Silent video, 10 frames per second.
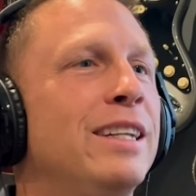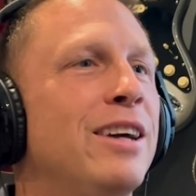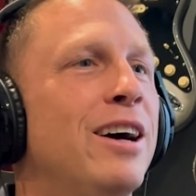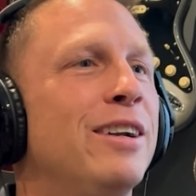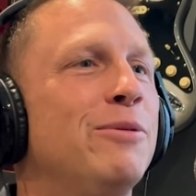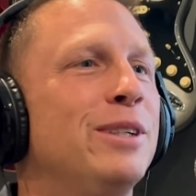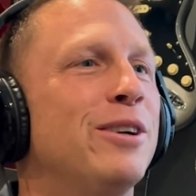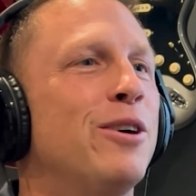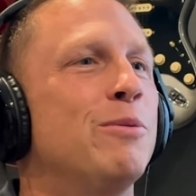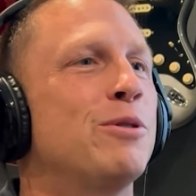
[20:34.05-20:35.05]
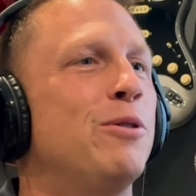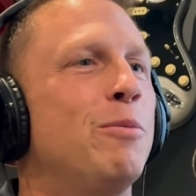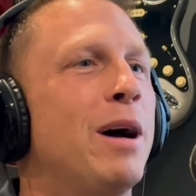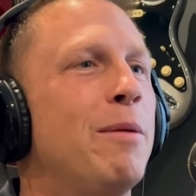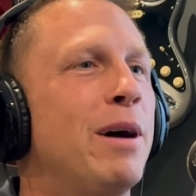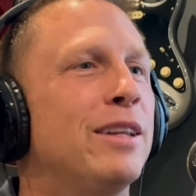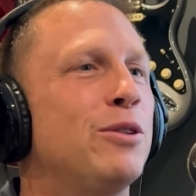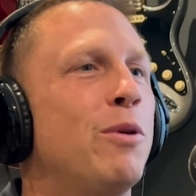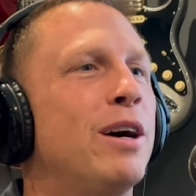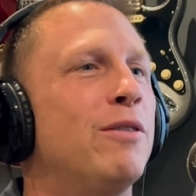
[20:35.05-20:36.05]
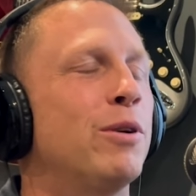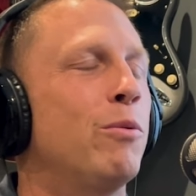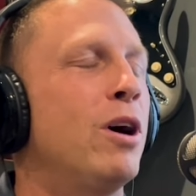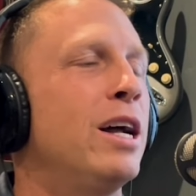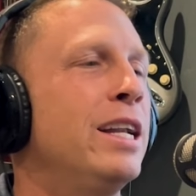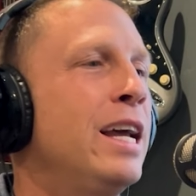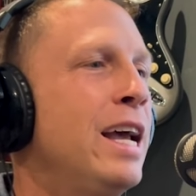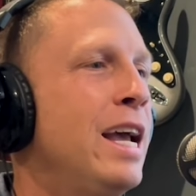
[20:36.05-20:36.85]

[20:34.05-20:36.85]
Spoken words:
done when you're homeschooled by about 12 or 1.